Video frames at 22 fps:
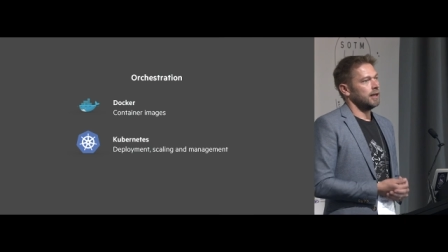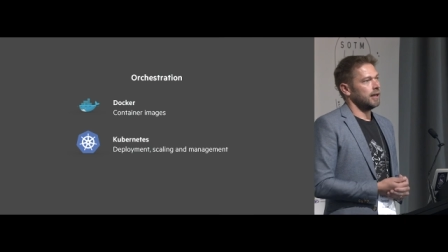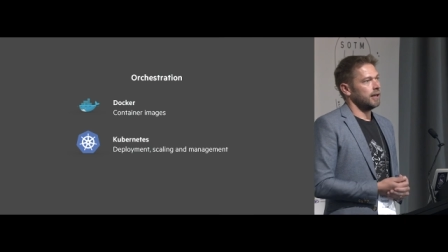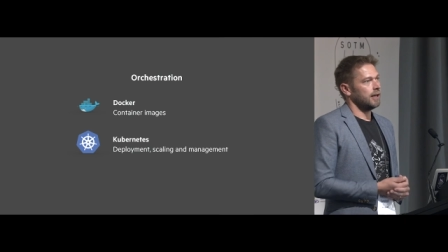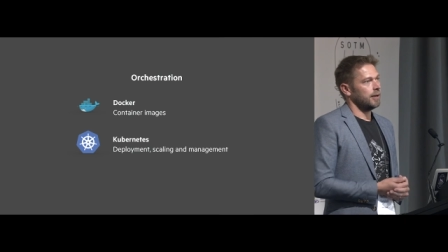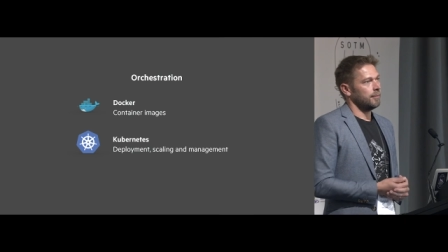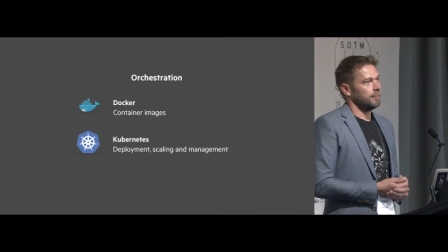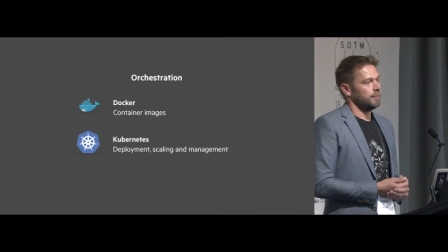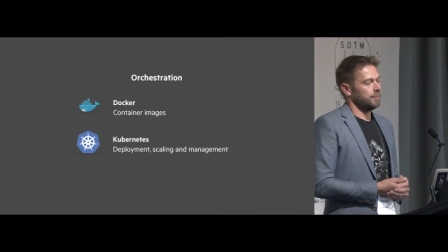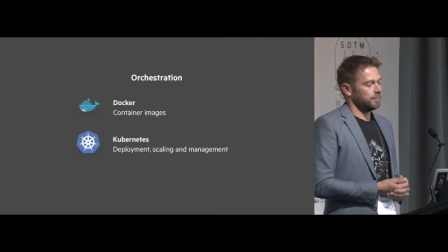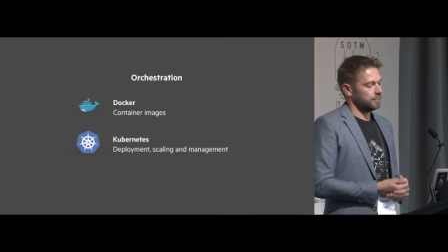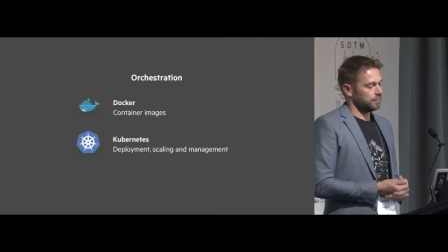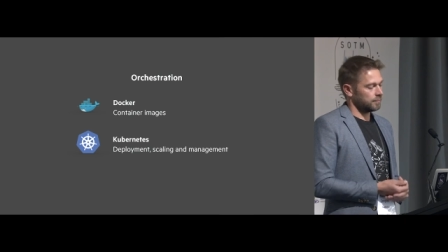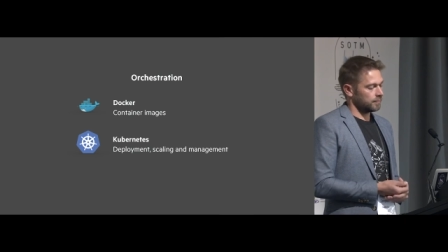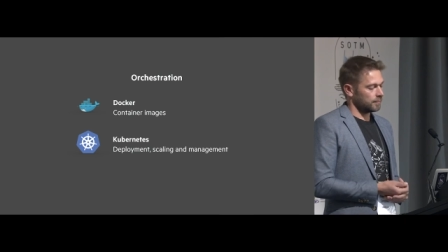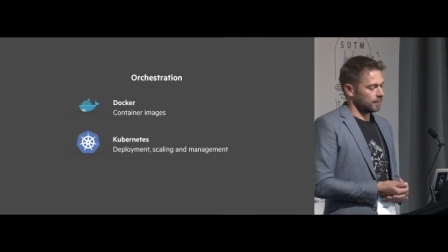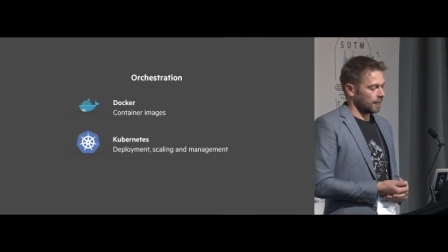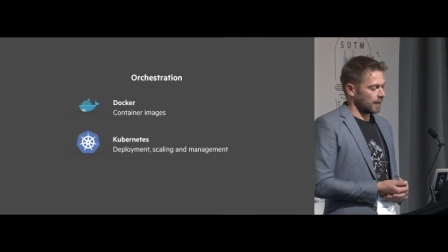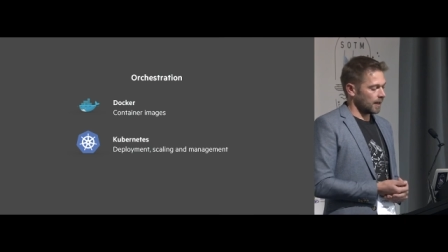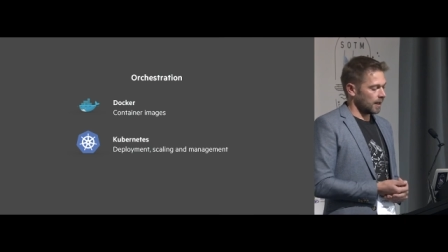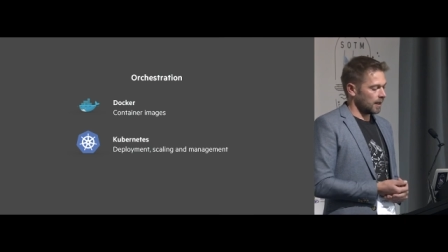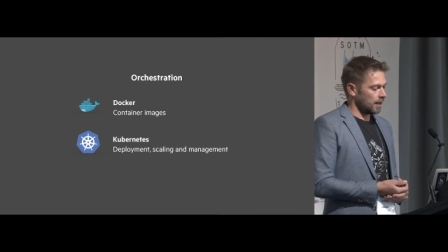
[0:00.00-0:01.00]
Um,
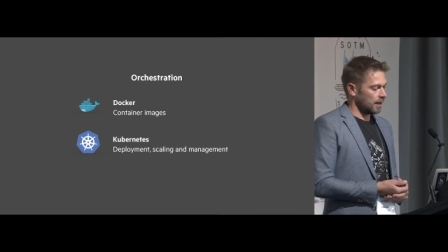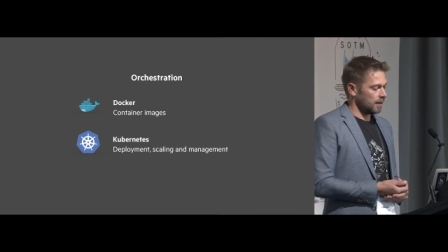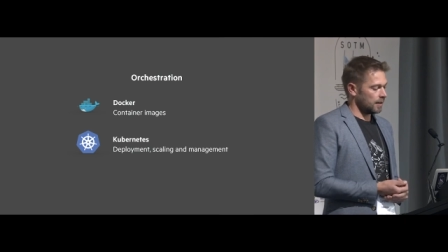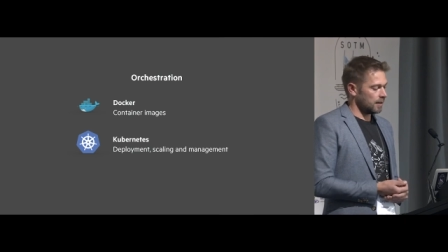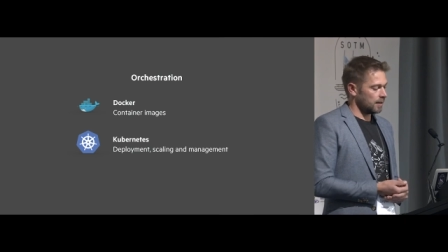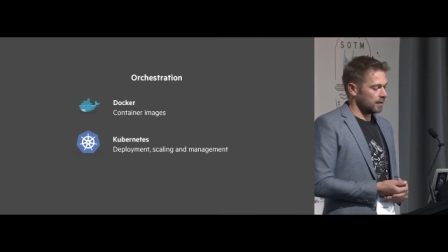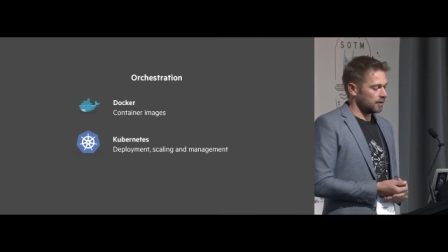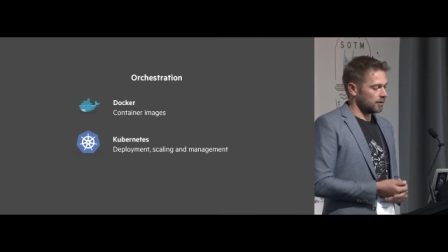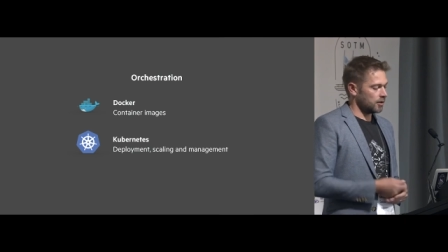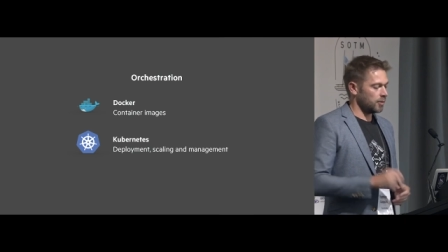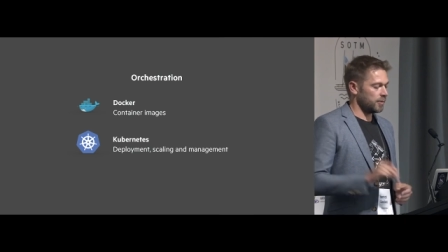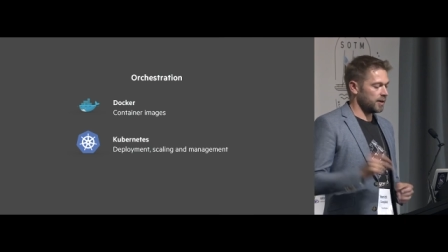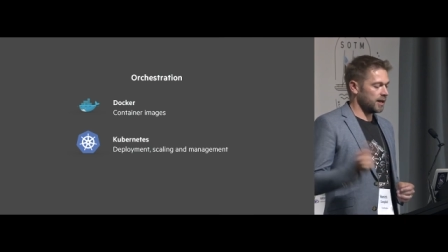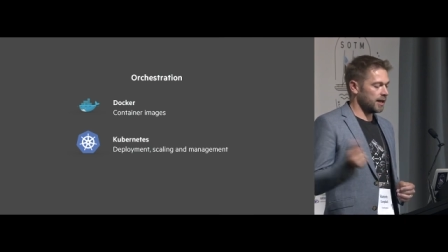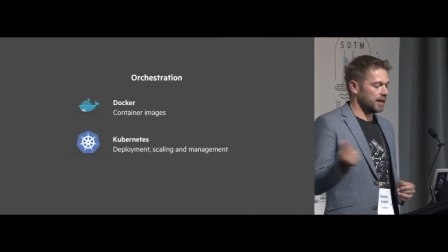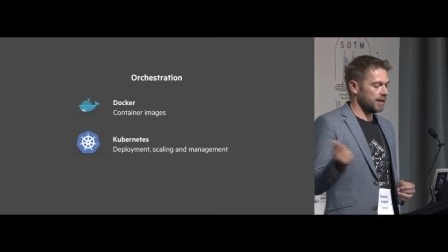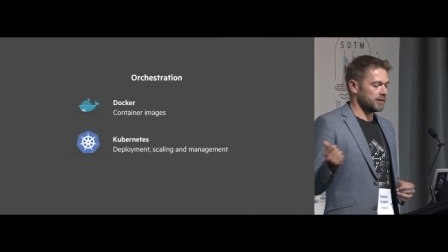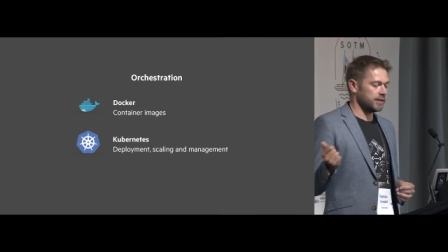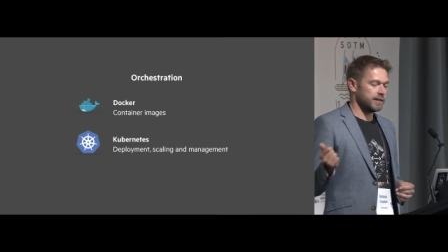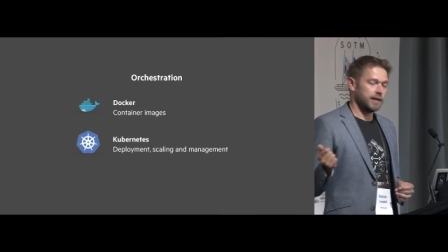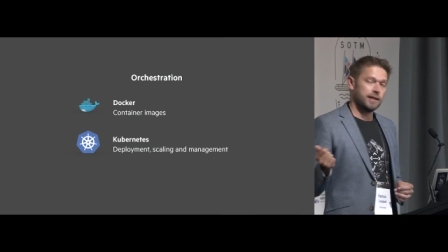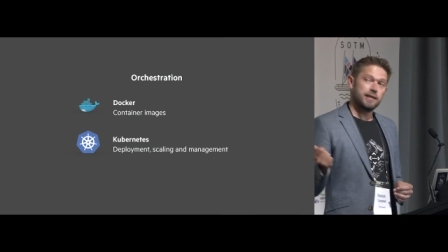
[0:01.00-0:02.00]

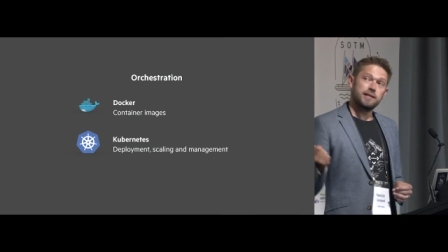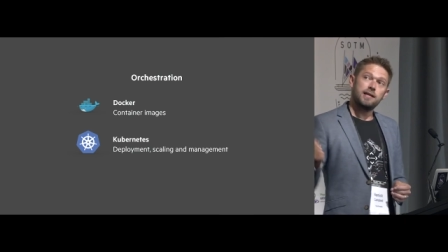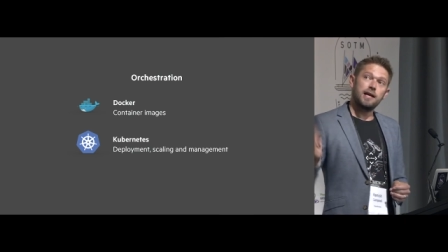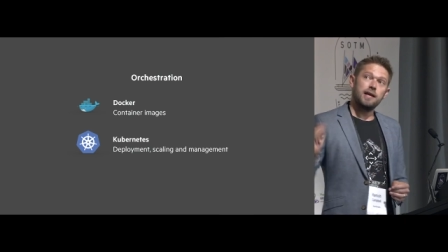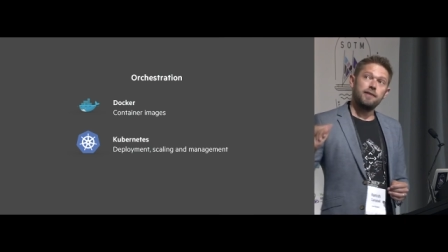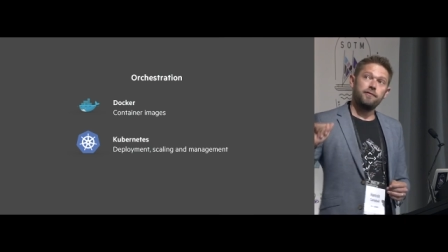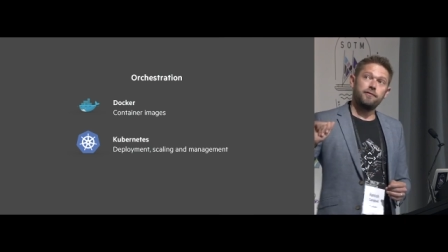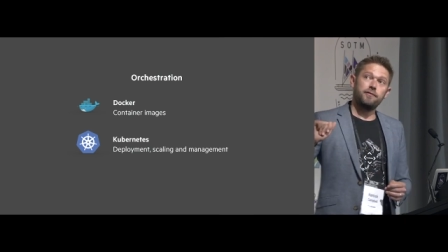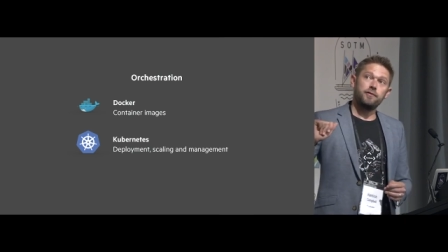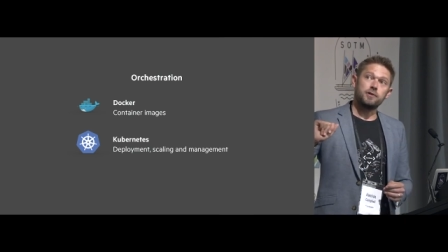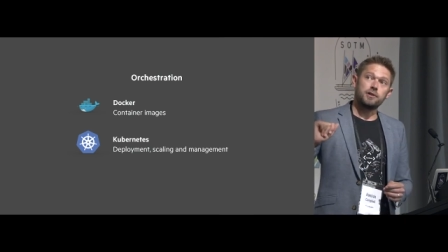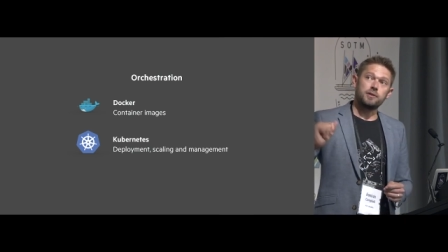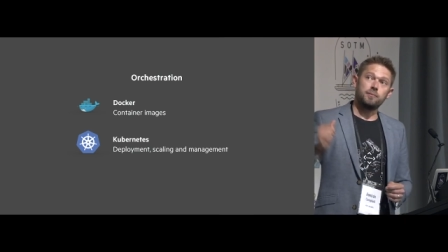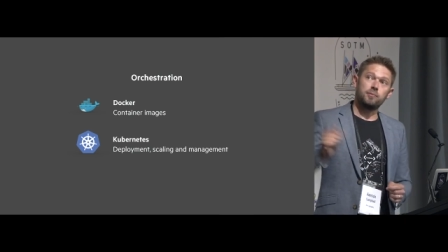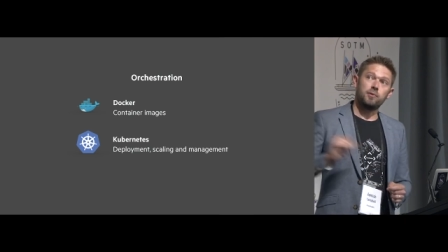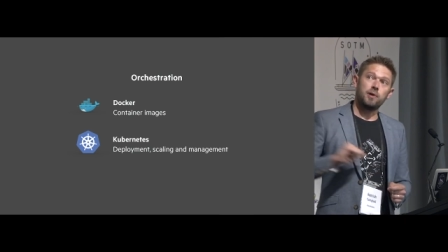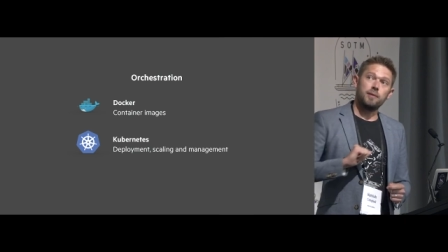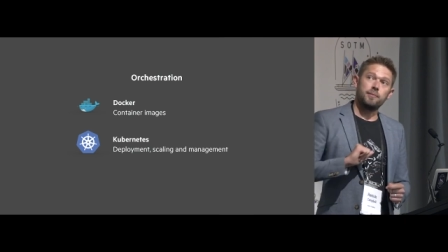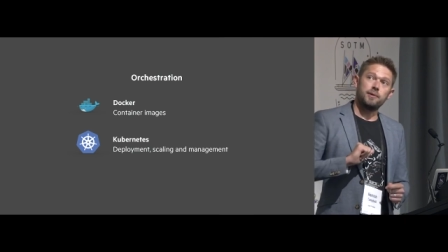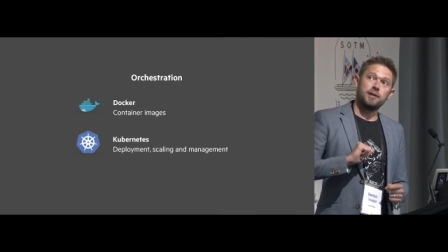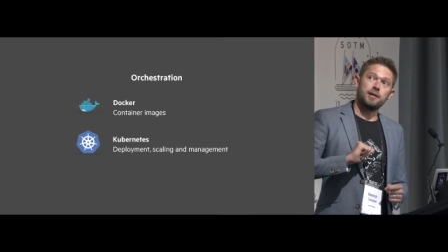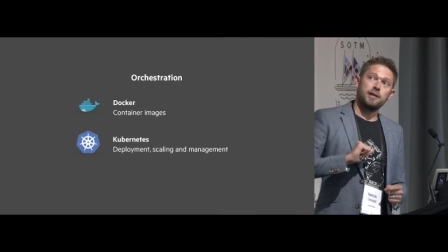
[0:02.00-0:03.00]
Kubernetes on the other side for
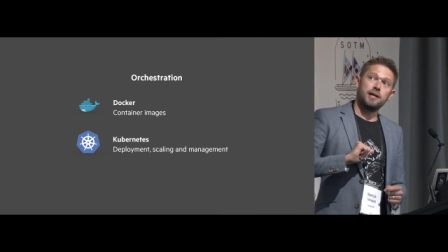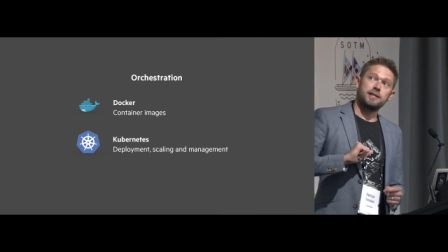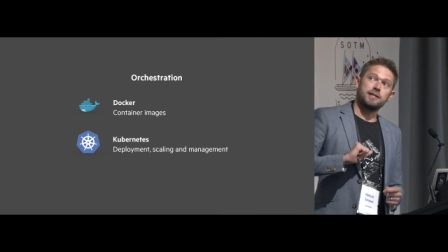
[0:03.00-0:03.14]
deployment